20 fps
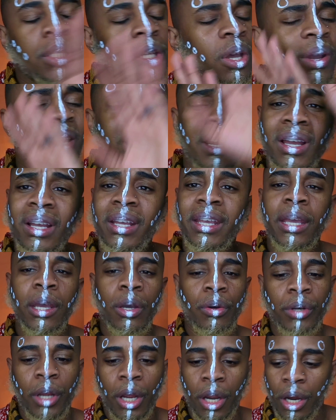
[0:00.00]
So he done
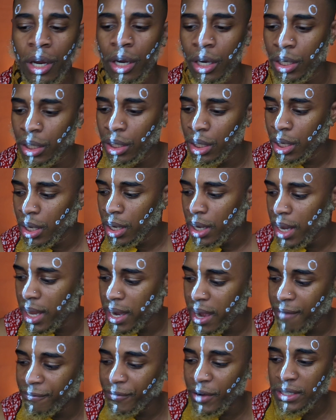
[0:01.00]
killed her.
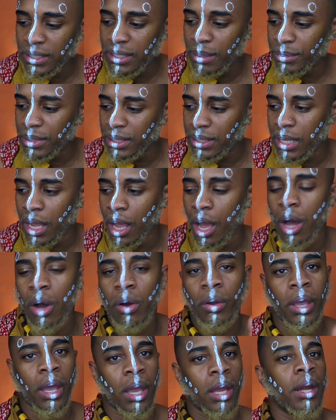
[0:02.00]
And at first I'm just like,
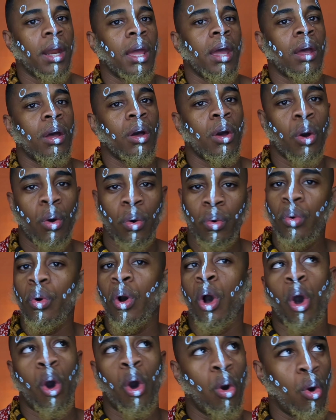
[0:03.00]
okay, now
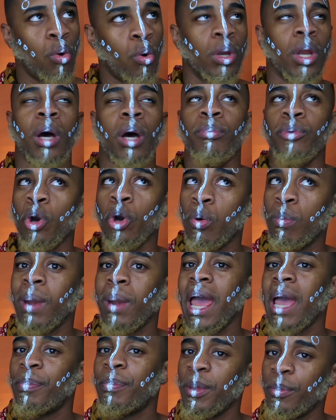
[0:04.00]
hold up. No
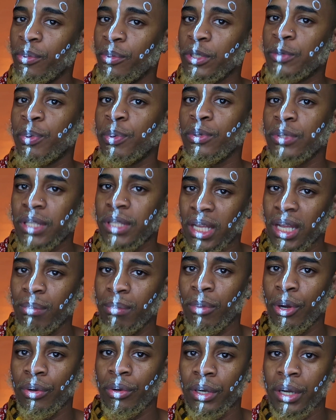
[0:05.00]
black people were supposed to get
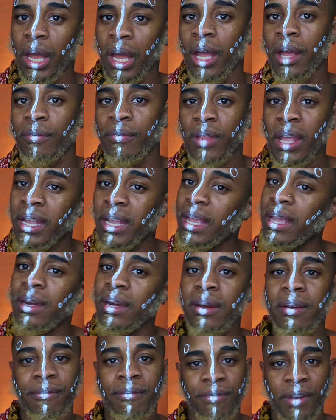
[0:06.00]
murdered. Now if they get
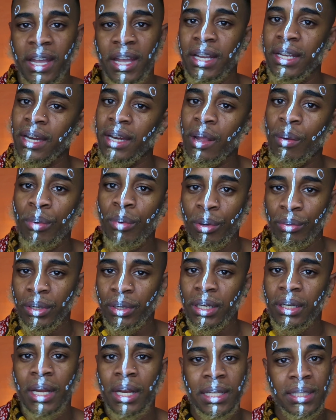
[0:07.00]
in a fight and they
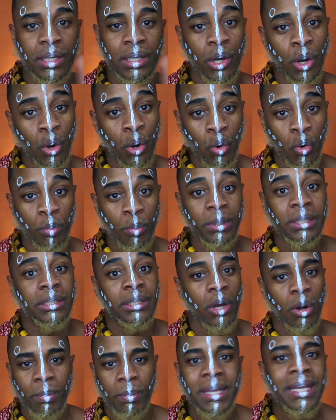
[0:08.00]
wounded, that's cool. But
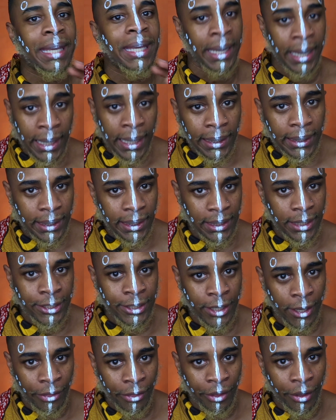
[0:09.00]
don't be killing
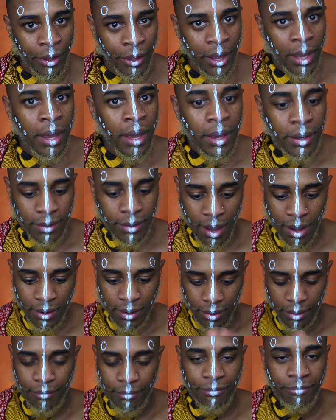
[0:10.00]
each other. Y'all
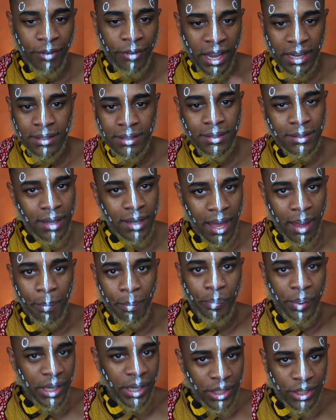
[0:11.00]
fight,
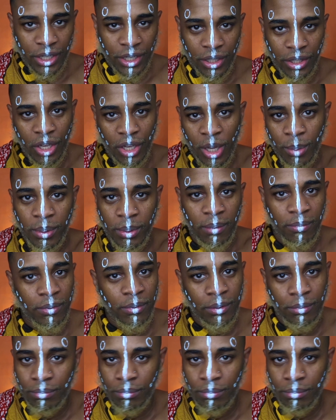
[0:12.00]
slap, beat each other up, give